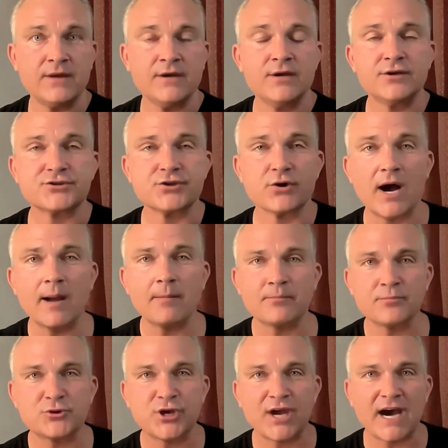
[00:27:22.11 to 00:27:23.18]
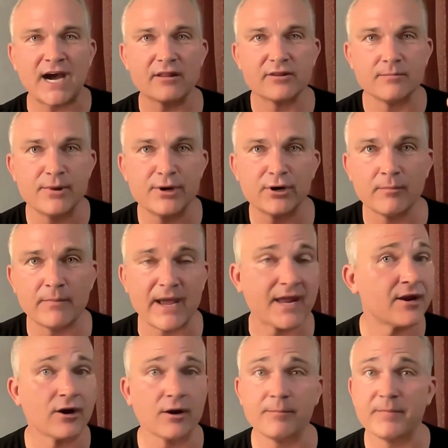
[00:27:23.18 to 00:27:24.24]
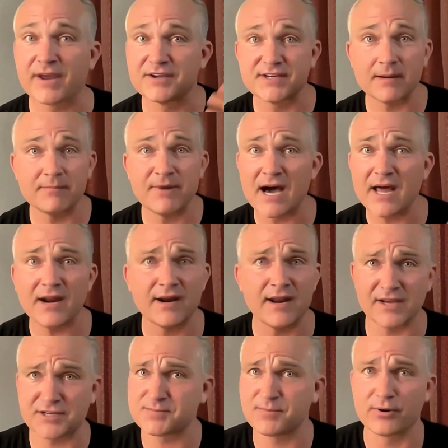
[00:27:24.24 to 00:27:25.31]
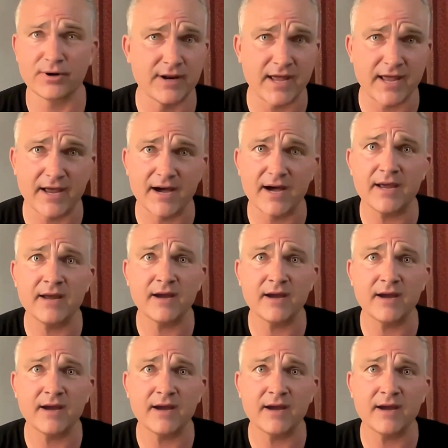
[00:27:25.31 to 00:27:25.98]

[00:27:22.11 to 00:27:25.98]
So I'm kind of the middleman here because I'm not an expert in A I.